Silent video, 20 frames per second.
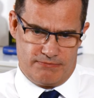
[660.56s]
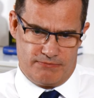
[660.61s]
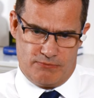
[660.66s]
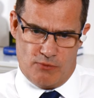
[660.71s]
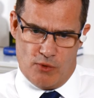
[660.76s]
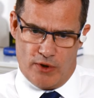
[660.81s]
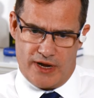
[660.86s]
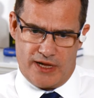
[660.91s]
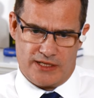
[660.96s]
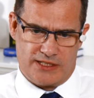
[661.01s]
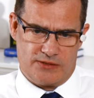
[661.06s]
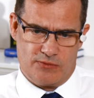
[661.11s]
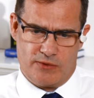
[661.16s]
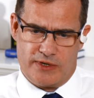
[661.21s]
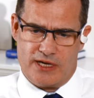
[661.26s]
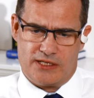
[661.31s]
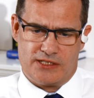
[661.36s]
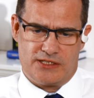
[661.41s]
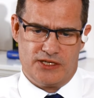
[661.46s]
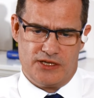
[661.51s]
What else? What
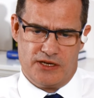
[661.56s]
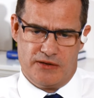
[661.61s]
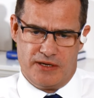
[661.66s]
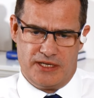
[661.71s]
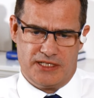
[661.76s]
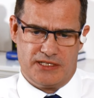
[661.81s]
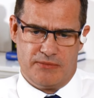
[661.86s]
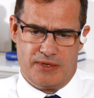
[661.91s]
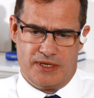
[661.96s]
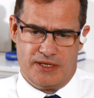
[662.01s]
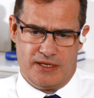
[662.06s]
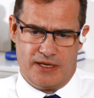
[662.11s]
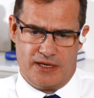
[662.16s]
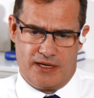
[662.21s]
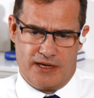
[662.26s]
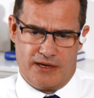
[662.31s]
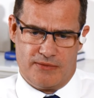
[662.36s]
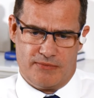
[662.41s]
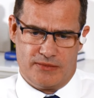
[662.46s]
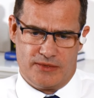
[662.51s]
else do you need to be
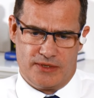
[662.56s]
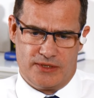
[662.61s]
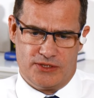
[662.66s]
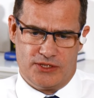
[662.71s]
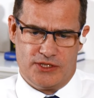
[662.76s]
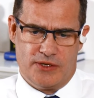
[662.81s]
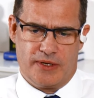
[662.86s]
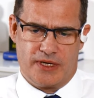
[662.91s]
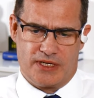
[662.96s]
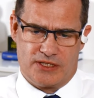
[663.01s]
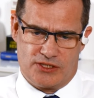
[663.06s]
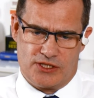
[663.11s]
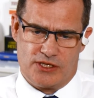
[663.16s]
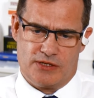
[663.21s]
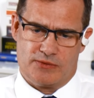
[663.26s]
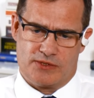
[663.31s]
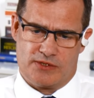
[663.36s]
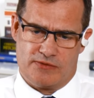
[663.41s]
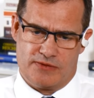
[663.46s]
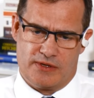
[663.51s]
um, doing in
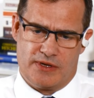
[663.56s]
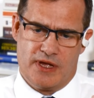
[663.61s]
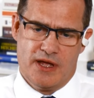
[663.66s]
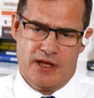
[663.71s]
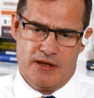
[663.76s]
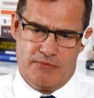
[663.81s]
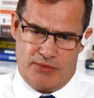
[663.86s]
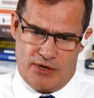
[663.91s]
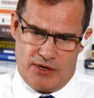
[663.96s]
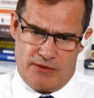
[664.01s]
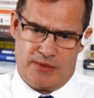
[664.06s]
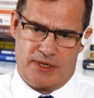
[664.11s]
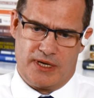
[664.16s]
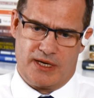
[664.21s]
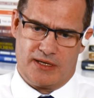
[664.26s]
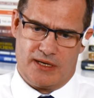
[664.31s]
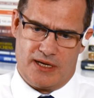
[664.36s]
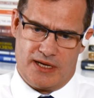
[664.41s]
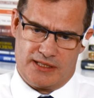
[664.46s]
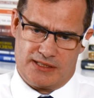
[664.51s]
terms of the
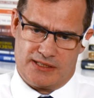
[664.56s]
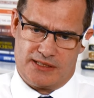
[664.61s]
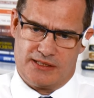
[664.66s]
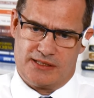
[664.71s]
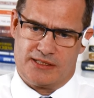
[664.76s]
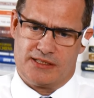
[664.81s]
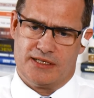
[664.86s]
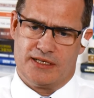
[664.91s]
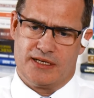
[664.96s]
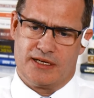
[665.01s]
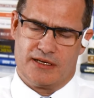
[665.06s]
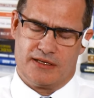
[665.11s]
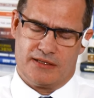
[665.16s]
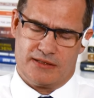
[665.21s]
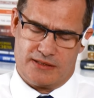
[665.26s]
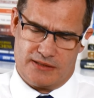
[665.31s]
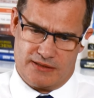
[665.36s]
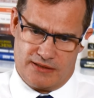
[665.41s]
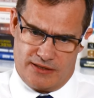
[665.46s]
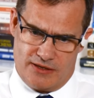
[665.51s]
permitting, licensing,
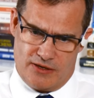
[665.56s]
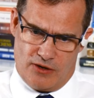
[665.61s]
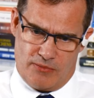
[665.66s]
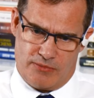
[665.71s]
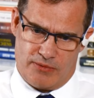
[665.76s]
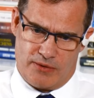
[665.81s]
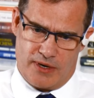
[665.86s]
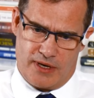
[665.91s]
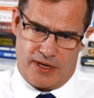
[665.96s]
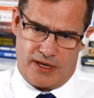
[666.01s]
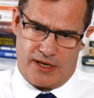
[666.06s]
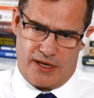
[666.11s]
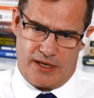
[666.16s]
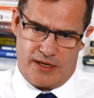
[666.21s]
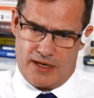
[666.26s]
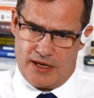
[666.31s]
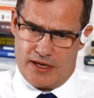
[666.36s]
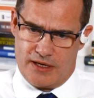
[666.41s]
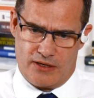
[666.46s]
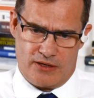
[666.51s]
and you know, operating
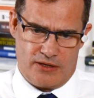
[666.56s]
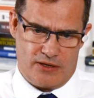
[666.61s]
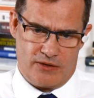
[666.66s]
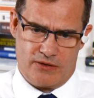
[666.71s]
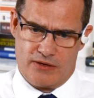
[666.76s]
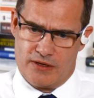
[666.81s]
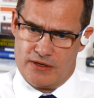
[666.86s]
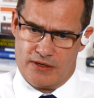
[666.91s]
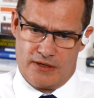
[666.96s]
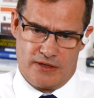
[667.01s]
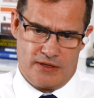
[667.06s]
in Idaho?